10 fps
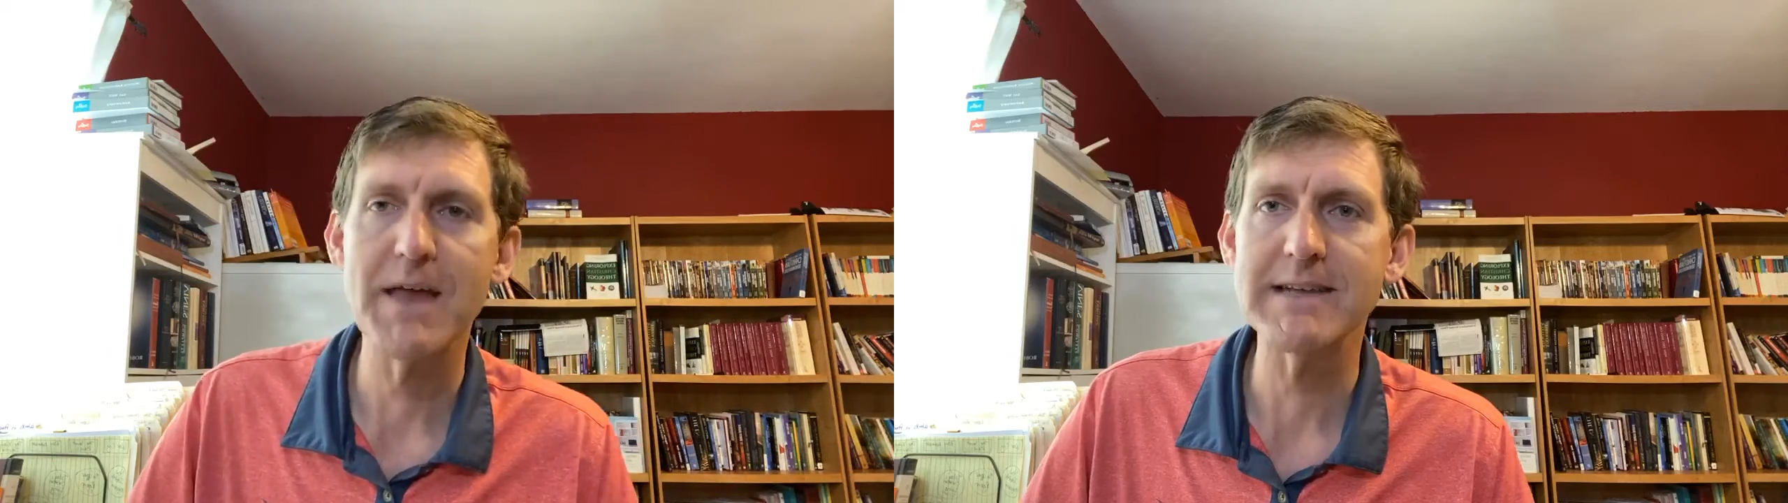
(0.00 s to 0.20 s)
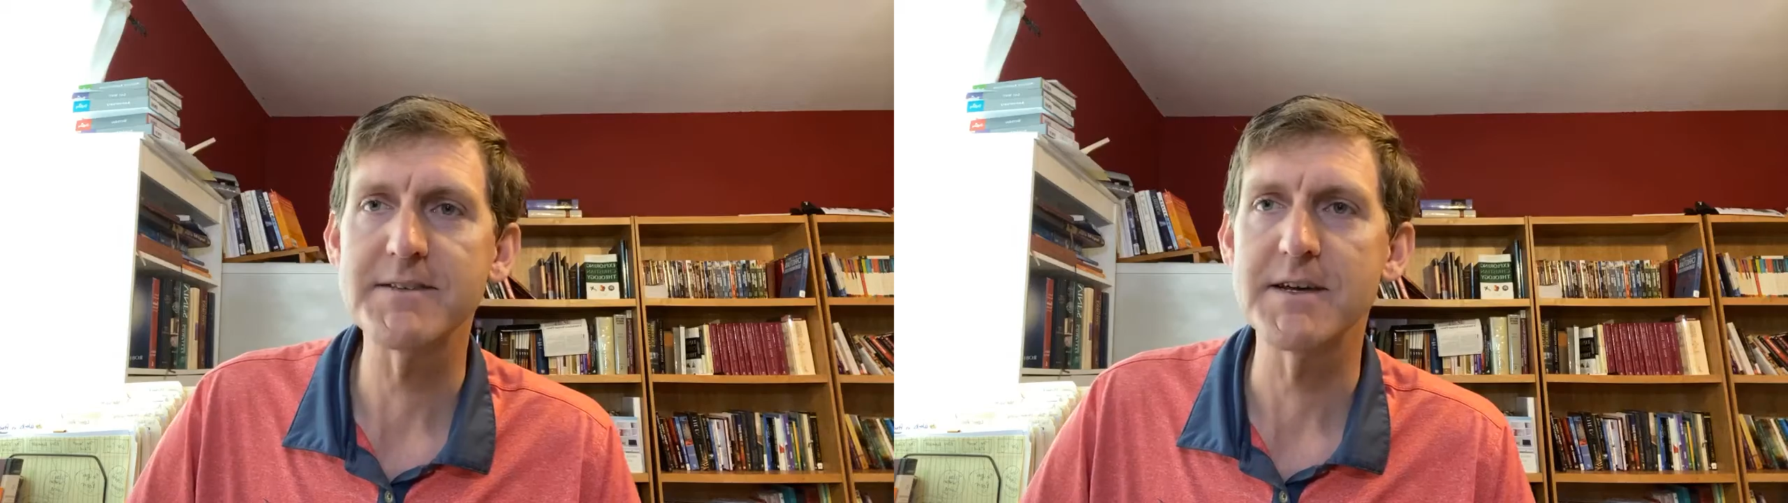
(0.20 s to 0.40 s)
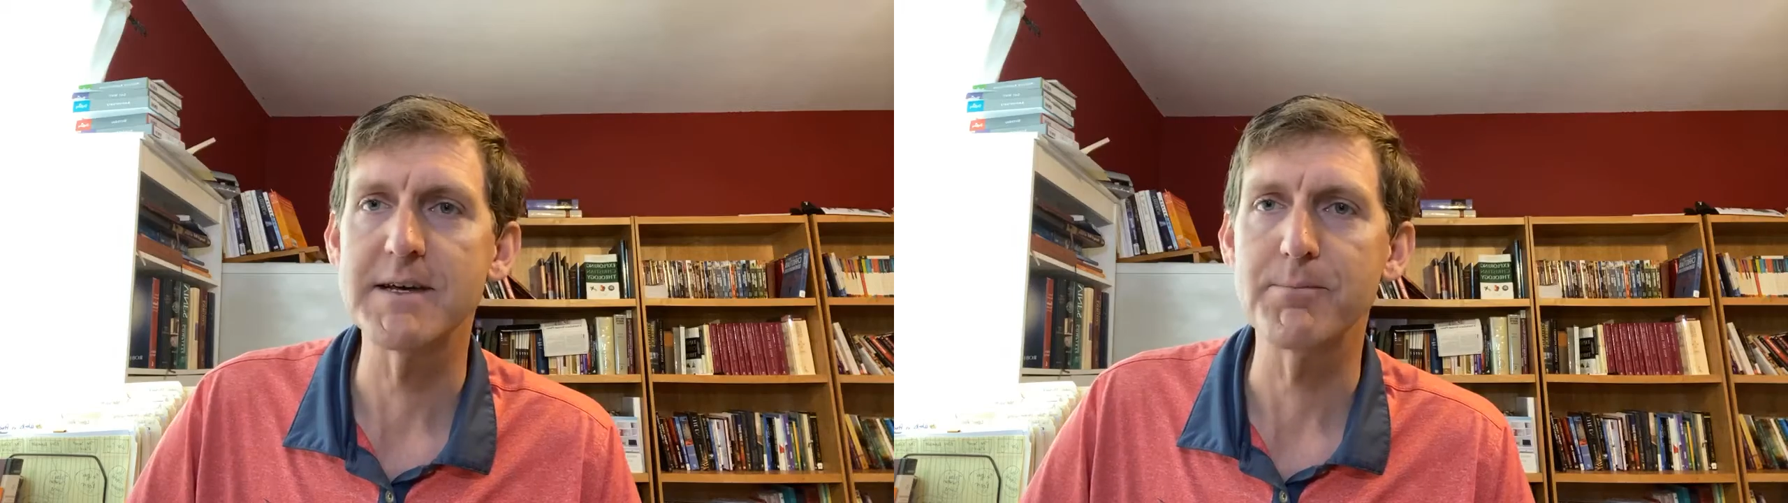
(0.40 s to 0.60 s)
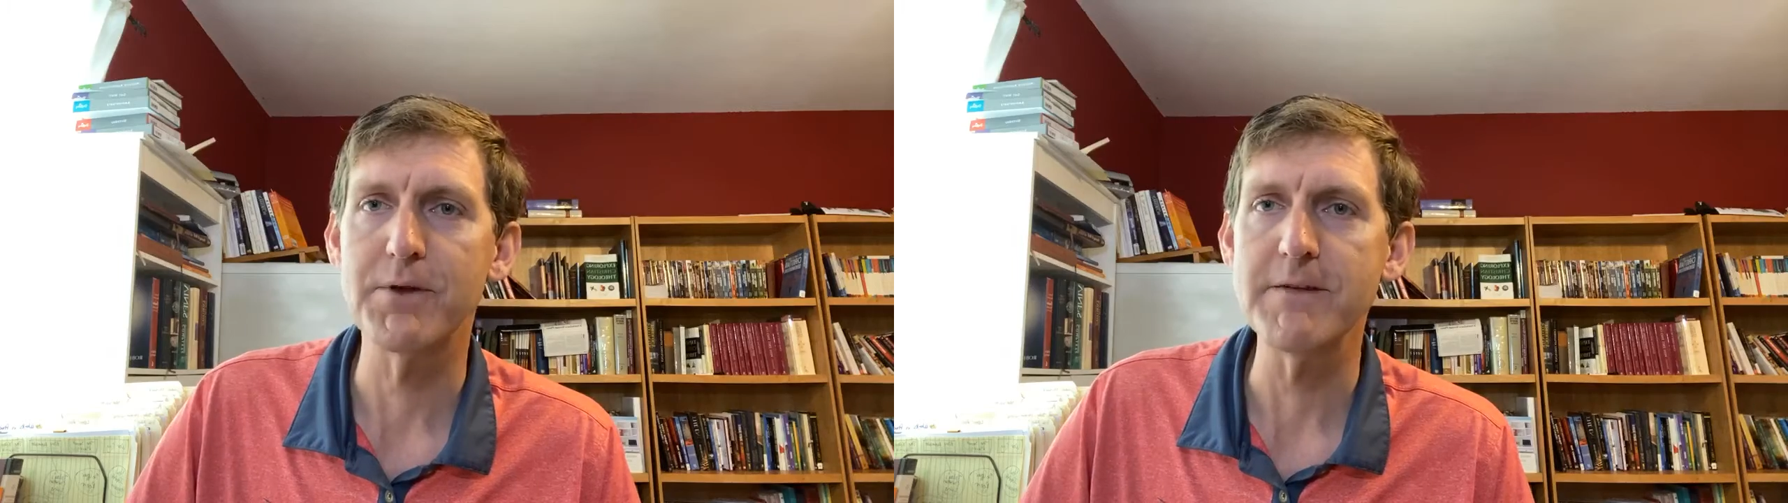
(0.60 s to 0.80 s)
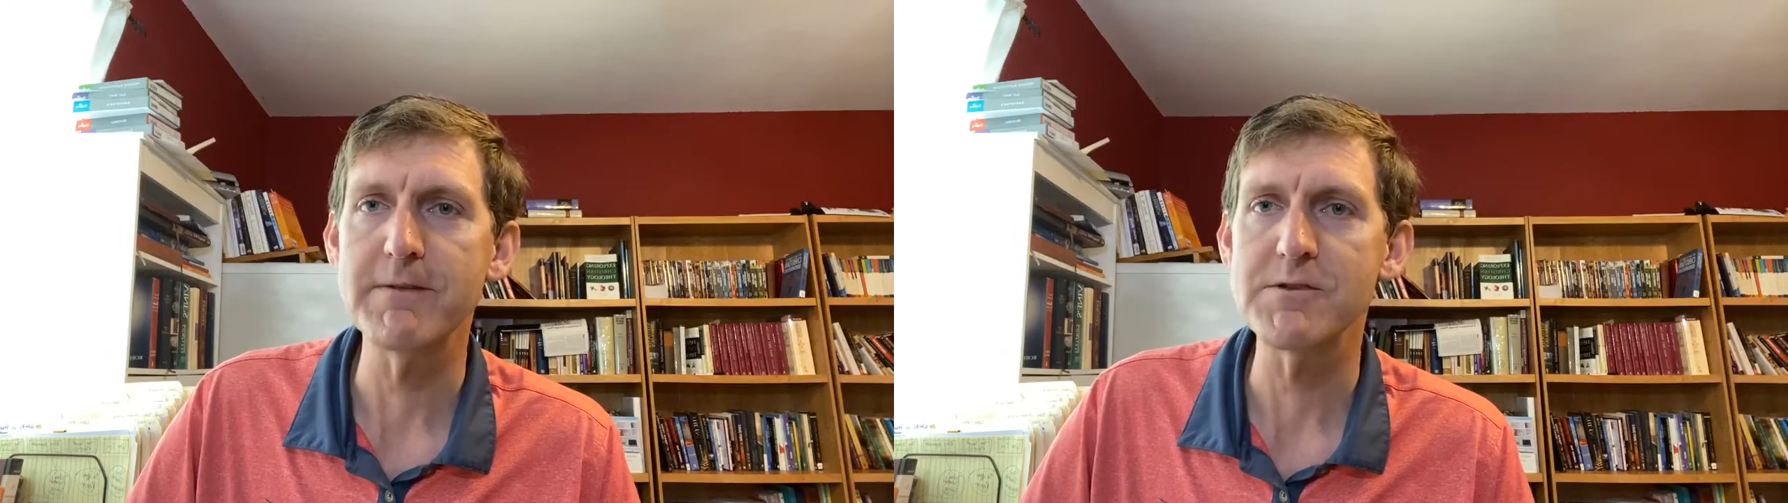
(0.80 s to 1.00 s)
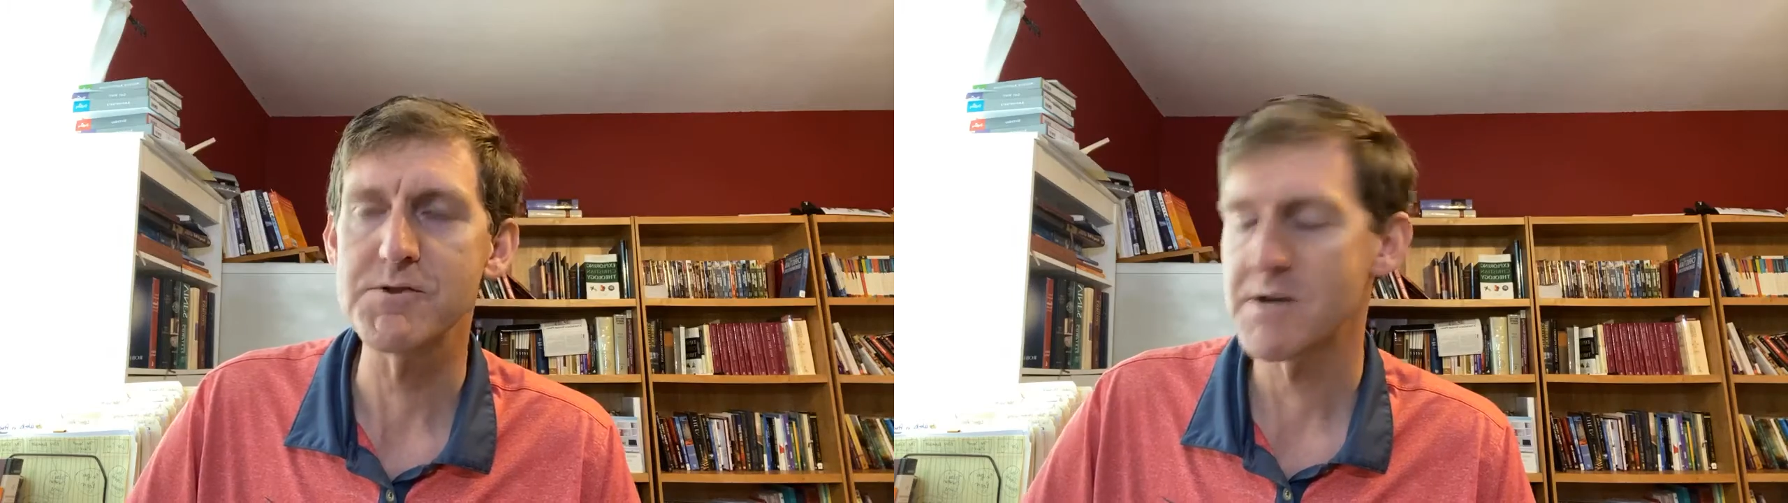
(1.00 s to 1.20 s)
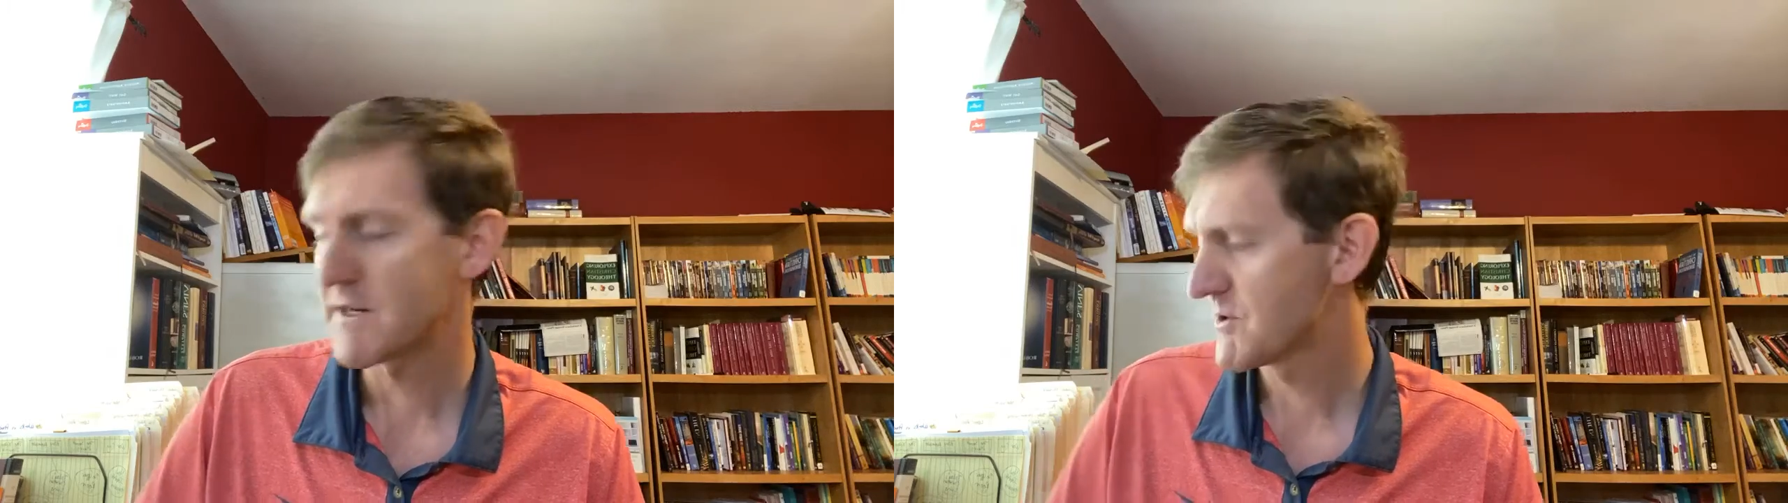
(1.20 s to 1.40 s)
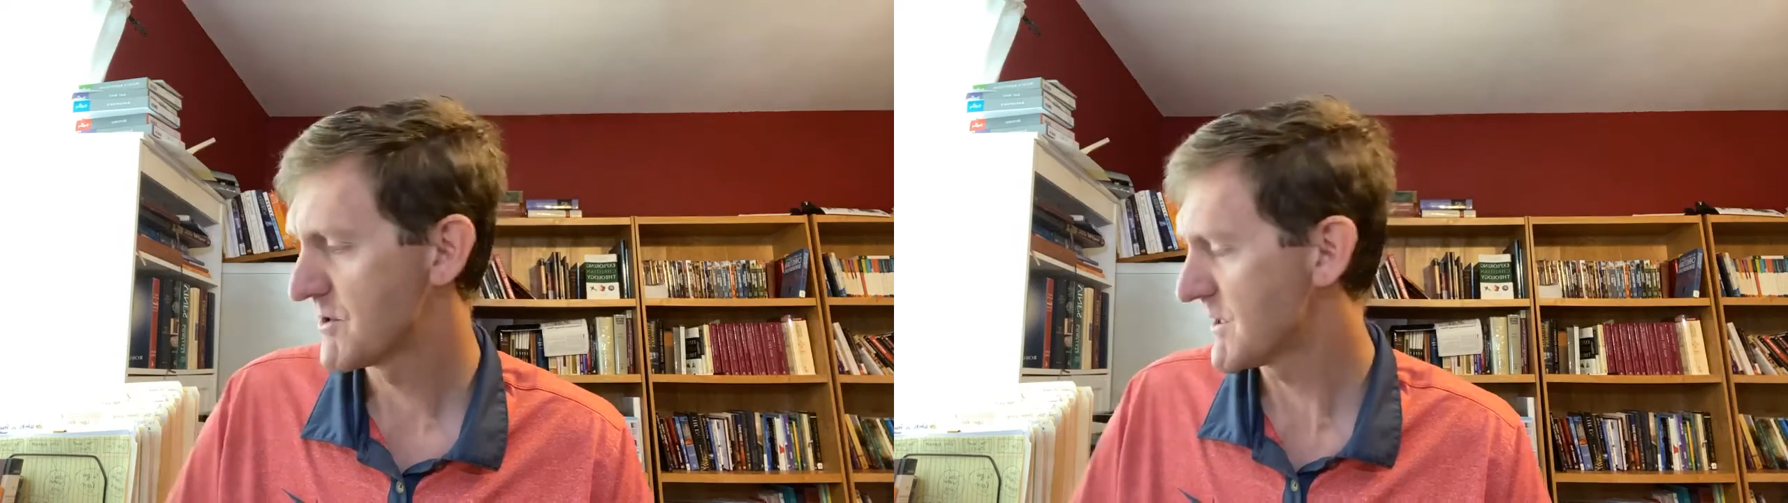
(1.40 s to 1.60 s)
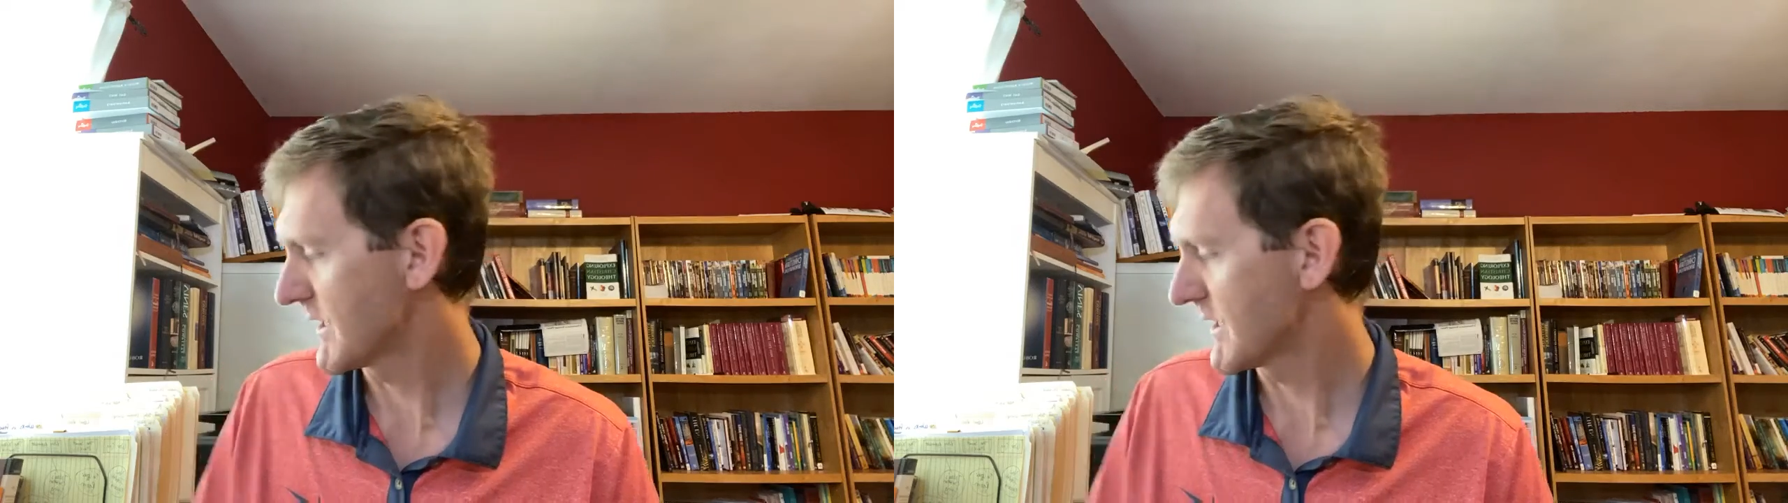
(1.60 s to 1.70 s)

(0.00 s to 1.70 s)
That's a brief introduction